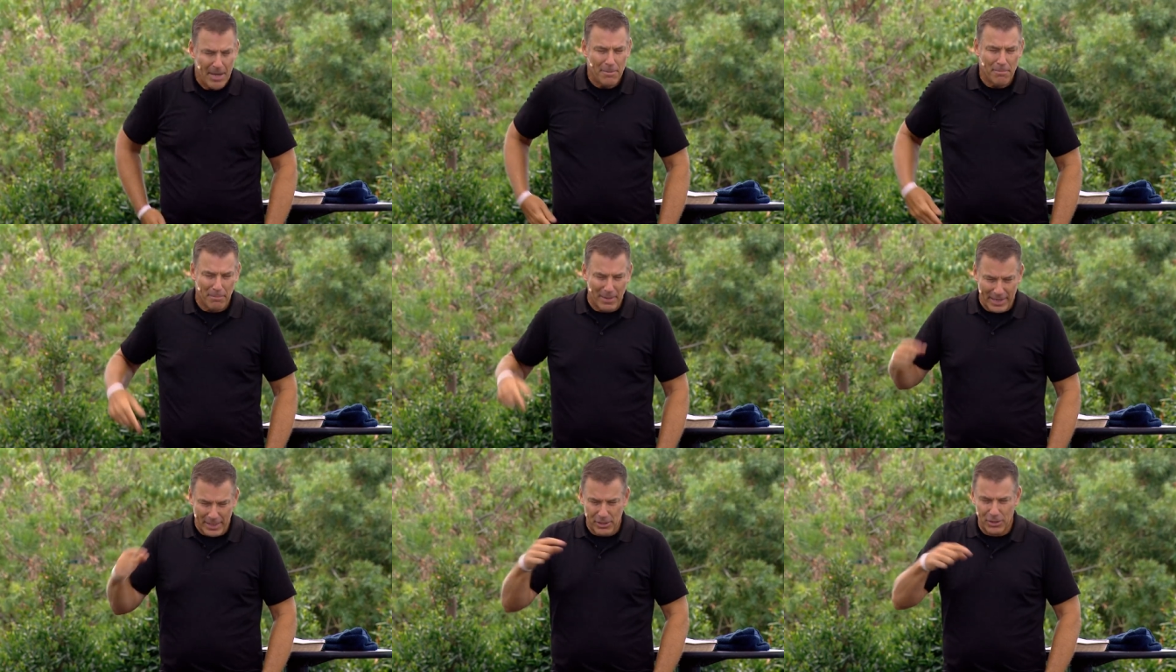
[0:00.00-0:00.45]

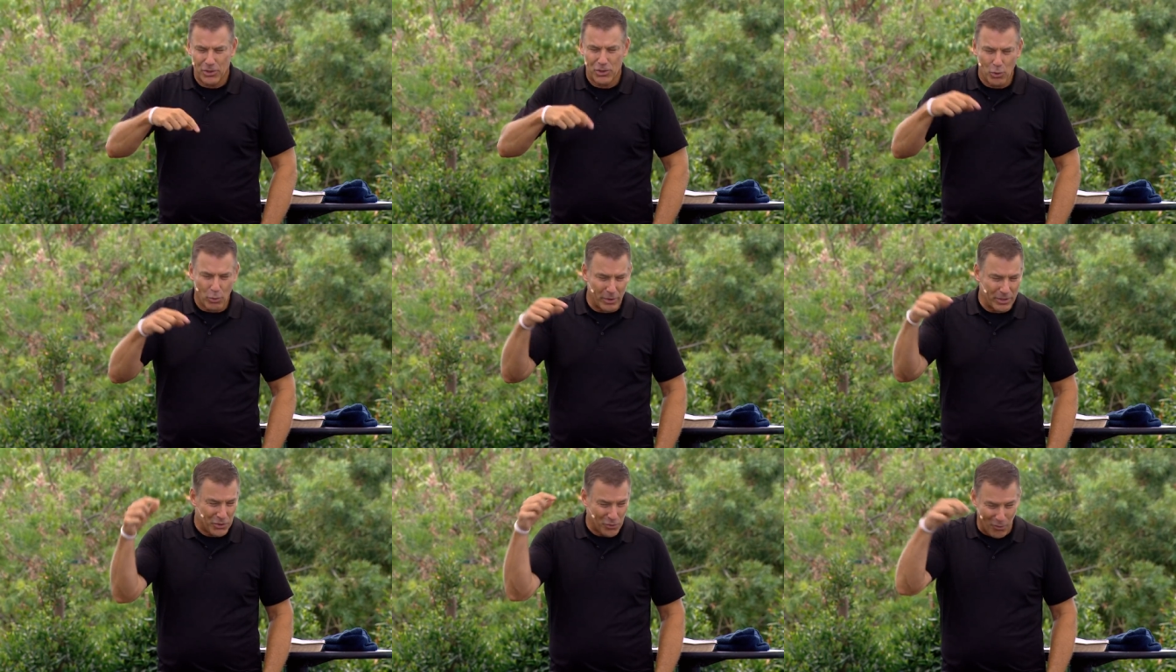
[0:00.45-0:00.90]
Make the
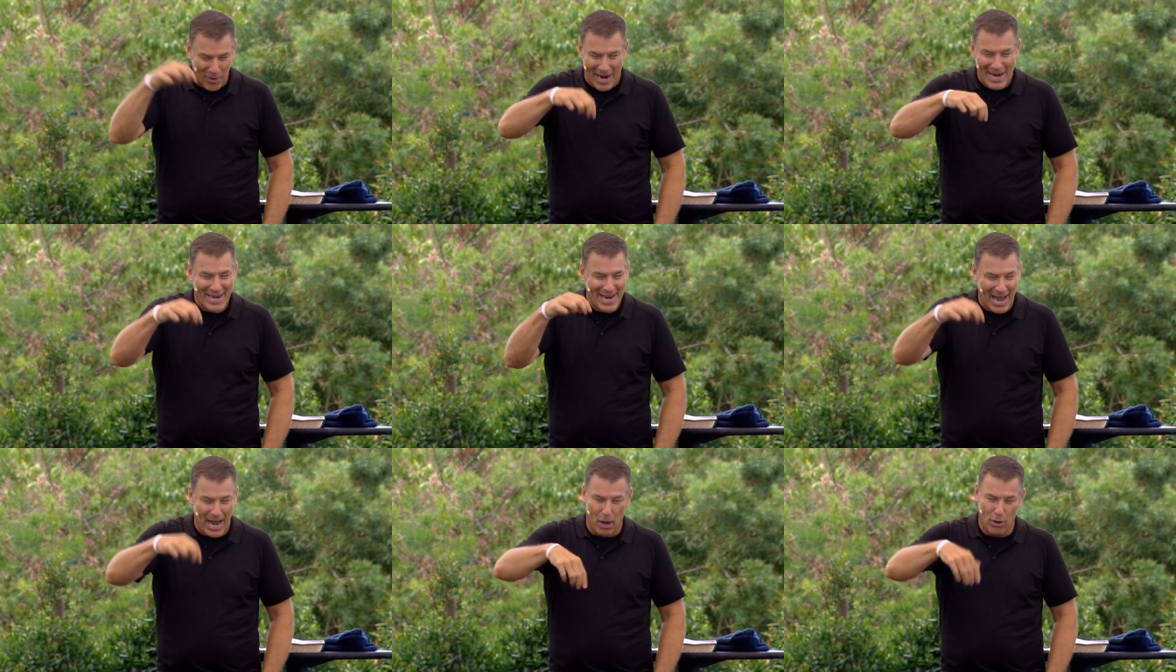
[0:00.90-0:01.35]
choice right
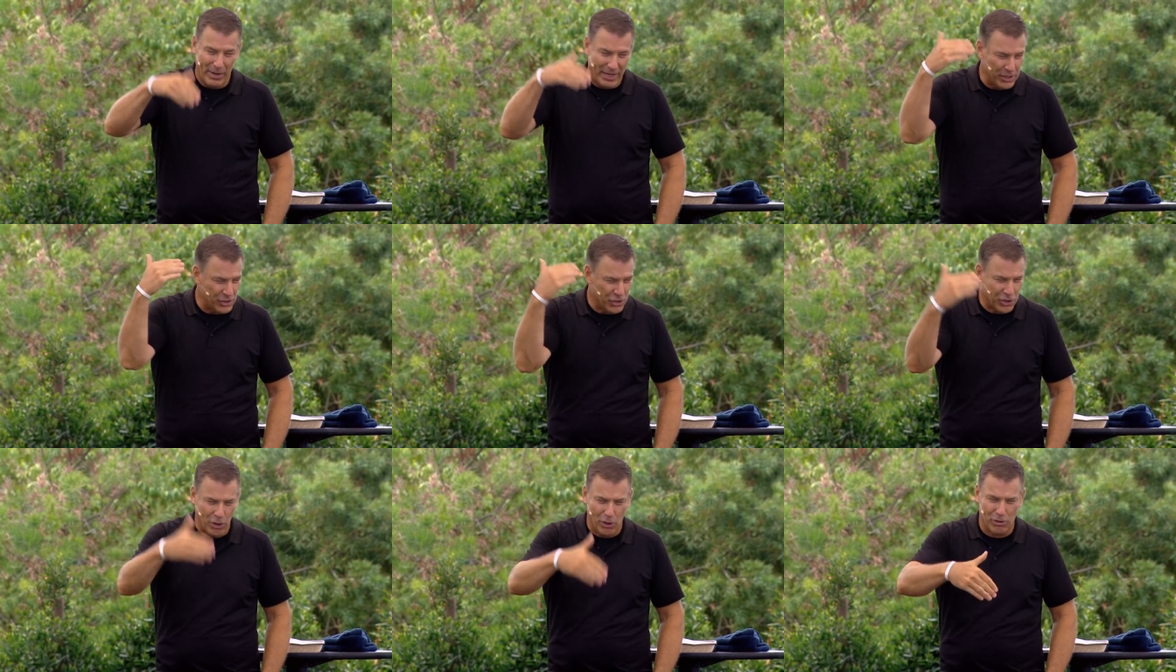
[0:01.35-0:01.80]
now in
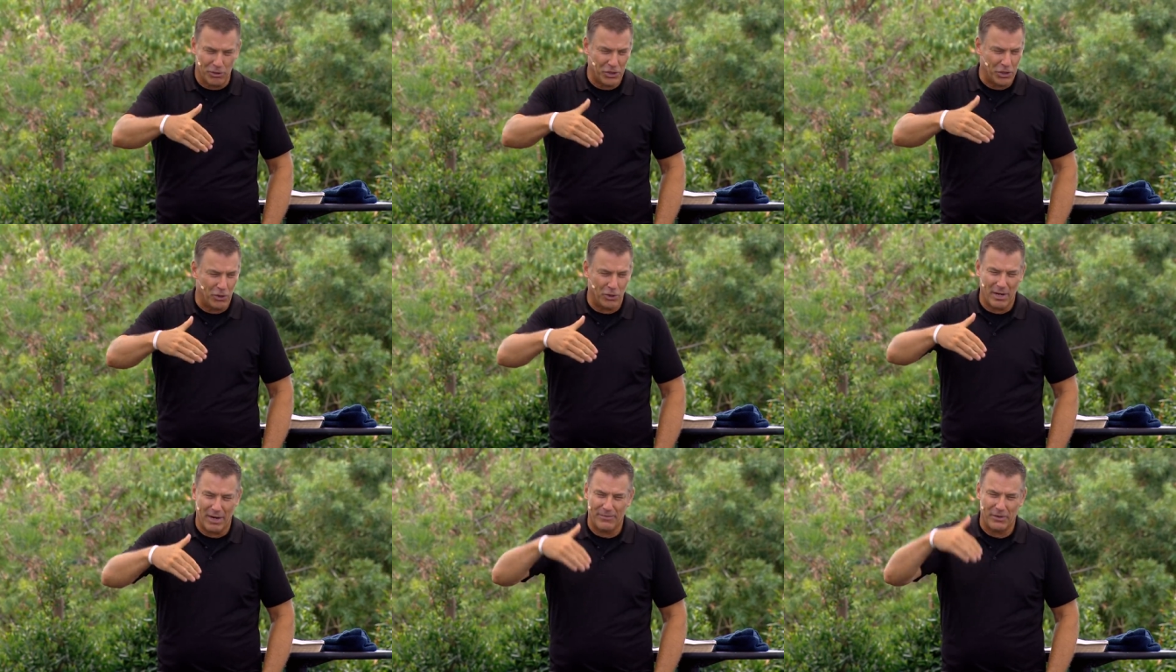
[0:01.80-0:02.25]
church. You
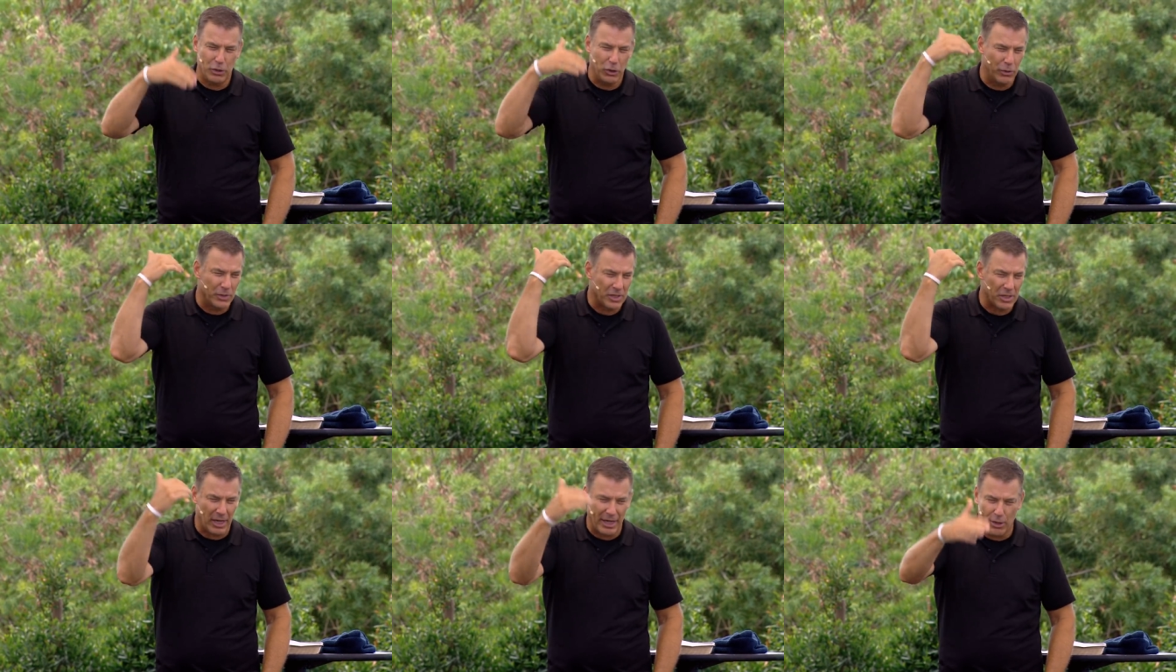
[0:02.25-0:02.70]
don't have to do
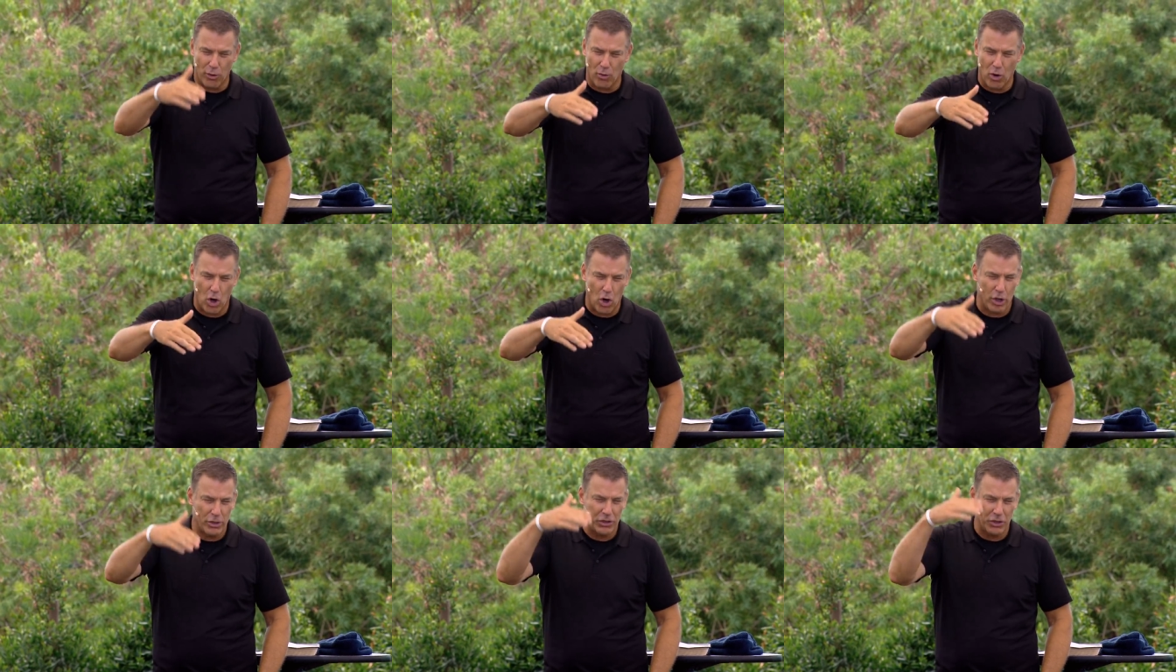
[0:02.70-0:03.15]
this later
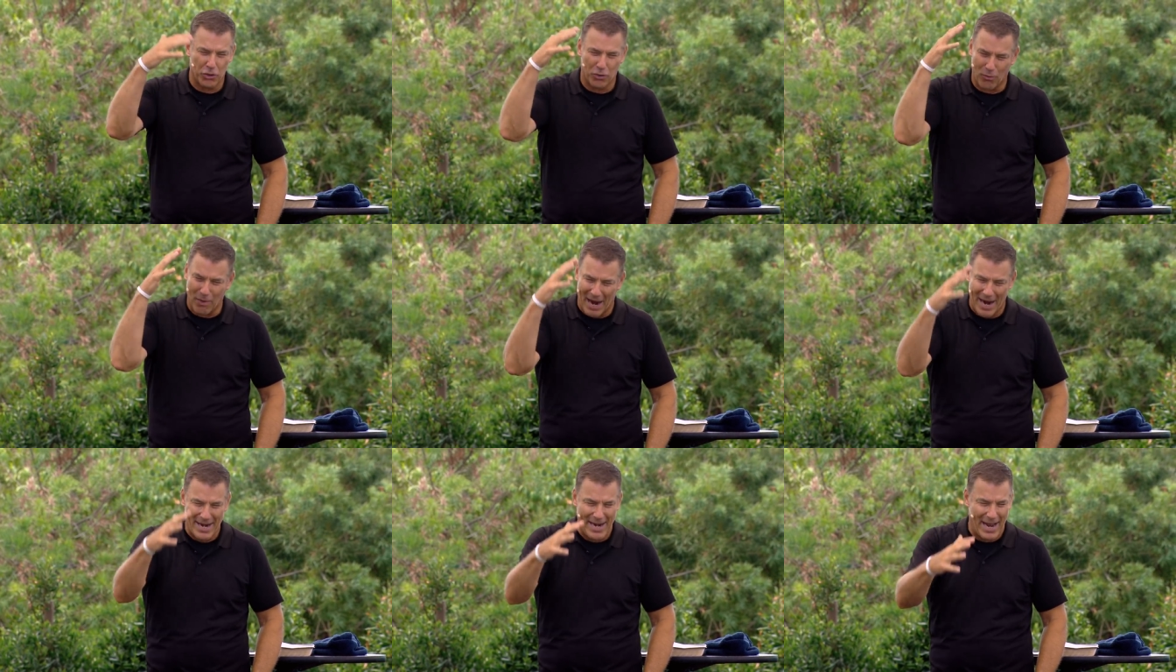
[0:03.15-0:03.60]
on, just
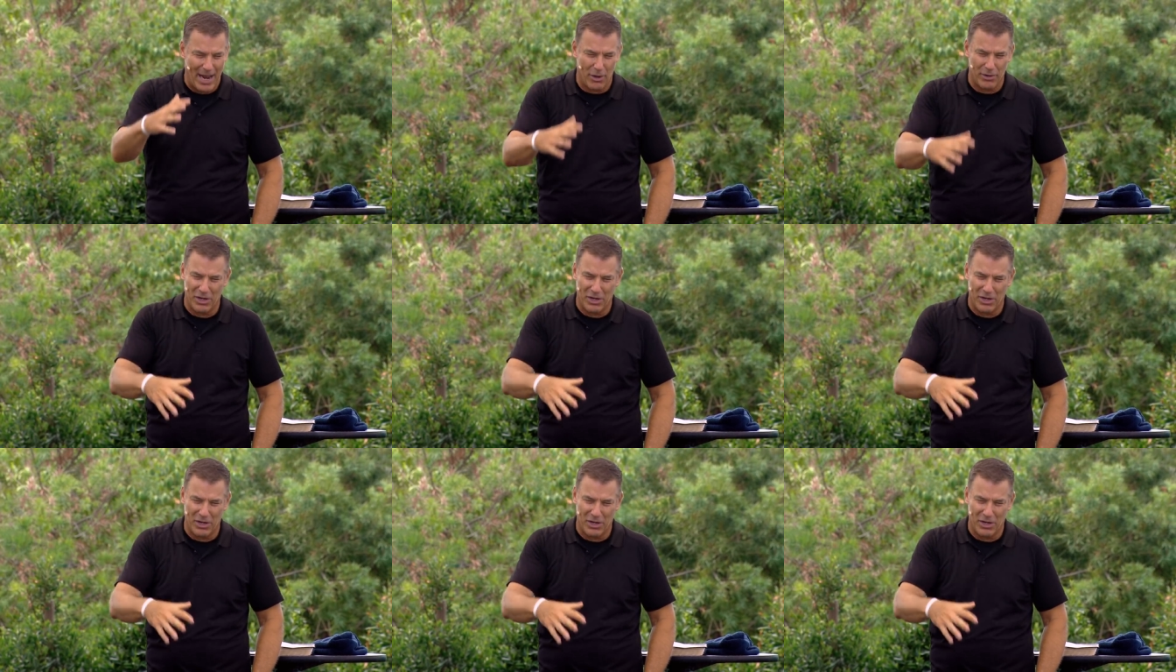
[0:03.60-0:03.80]
right now.